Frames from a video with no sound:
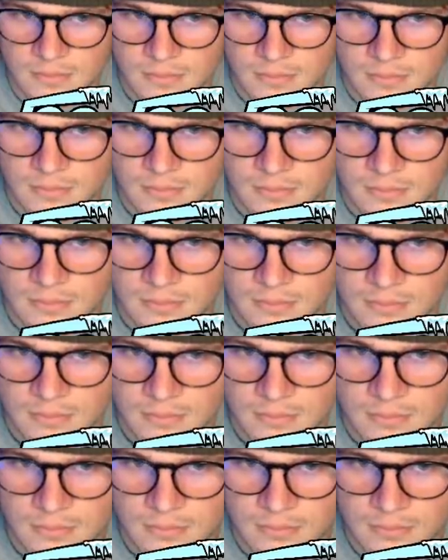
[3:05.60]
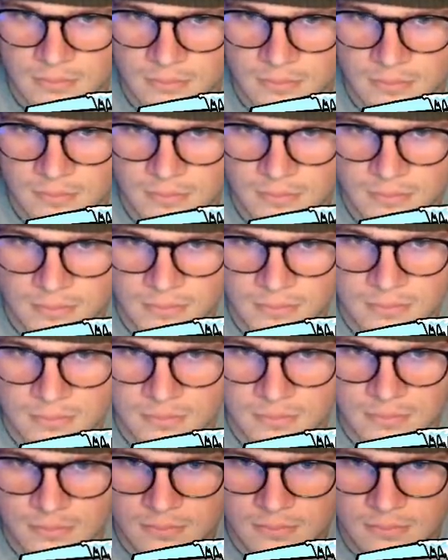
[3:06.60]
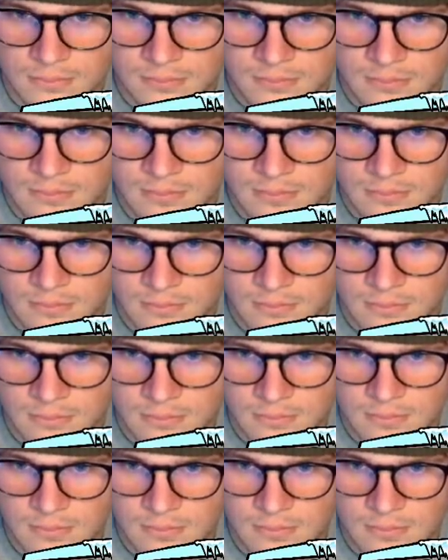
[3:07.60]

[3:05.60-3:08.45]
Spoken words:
No one is speaking in this clip.